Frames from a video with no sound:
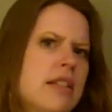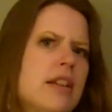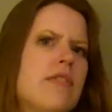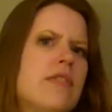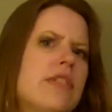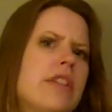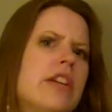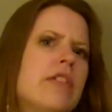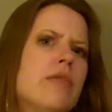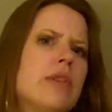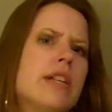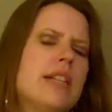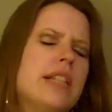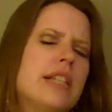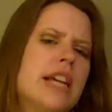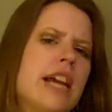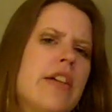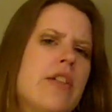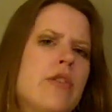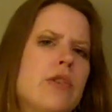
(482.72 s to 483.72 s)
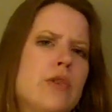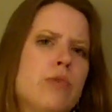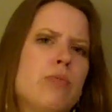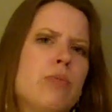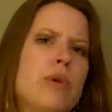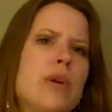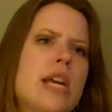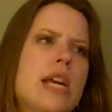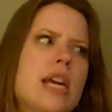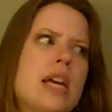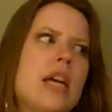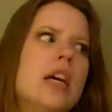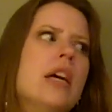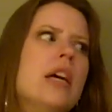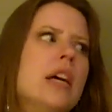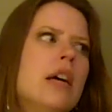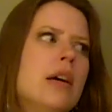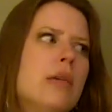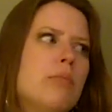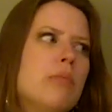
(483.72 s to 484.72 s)
the stuff that they've written together is pretty
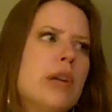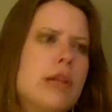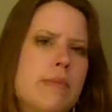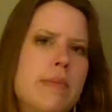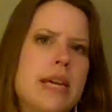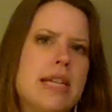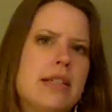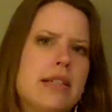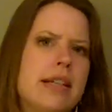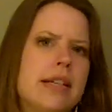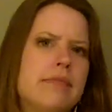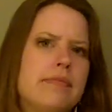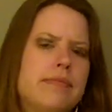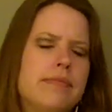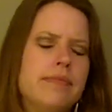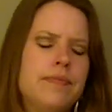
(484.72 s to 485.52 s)
amazing.